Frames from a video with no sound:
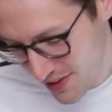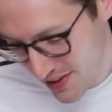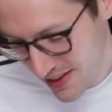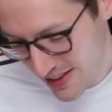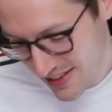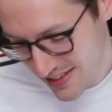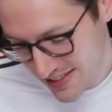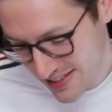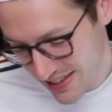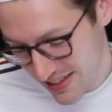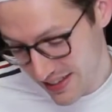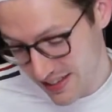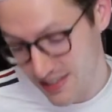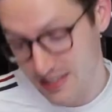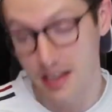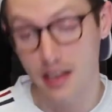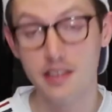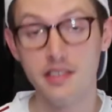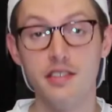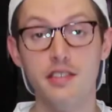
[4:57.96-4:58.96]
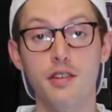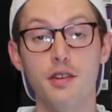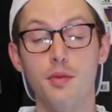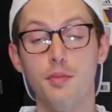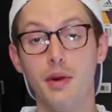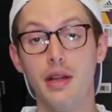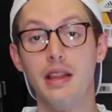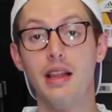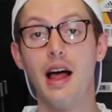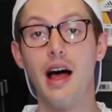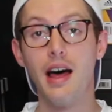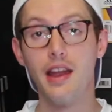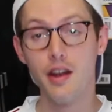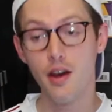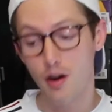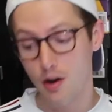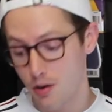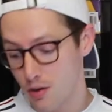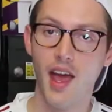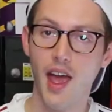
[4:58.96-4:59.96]
is Excelsior
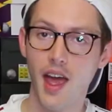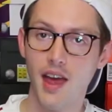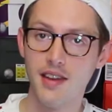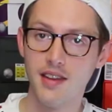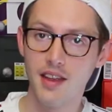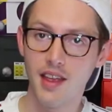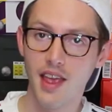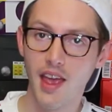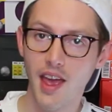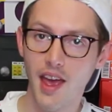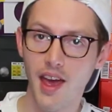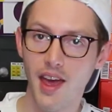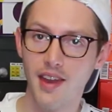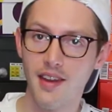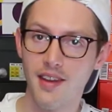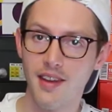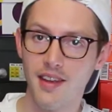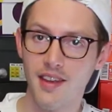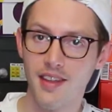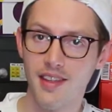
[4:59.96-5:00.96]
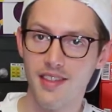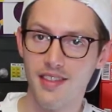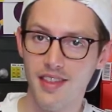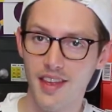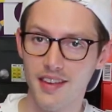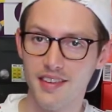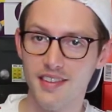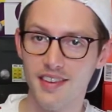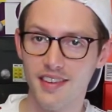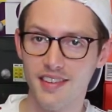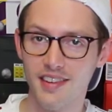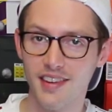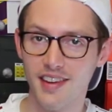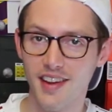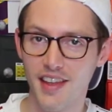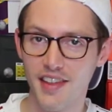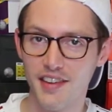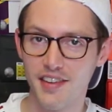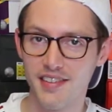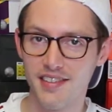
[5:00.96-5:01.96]
Milano, and again, this is
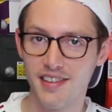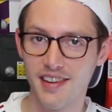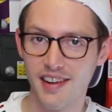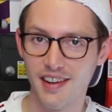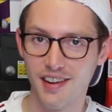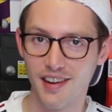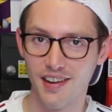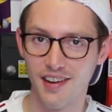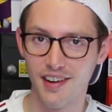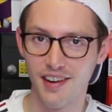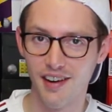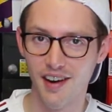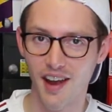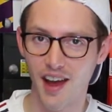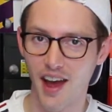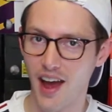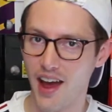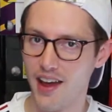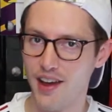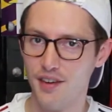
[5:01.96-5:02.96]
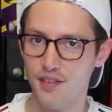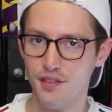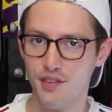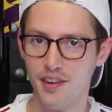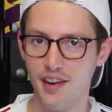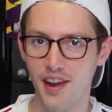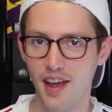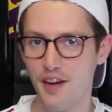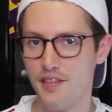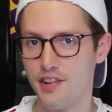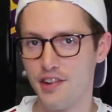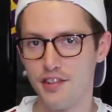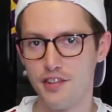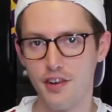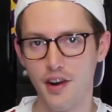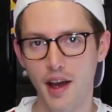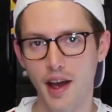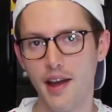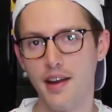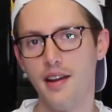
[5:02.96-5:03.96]
another sneaker I have never
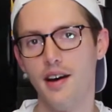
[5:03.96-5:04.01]
tried